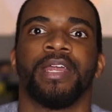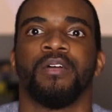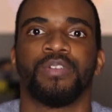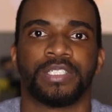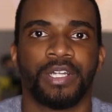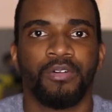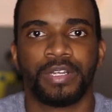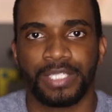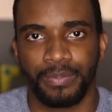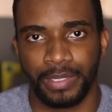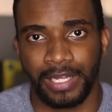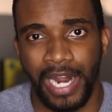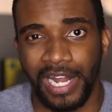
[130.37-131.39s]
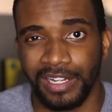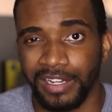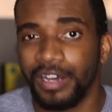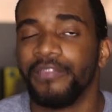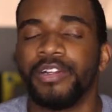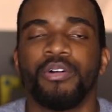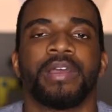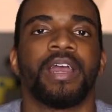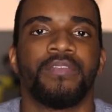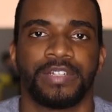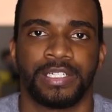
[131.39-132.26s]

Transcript: And it was doing something that I loved doing ever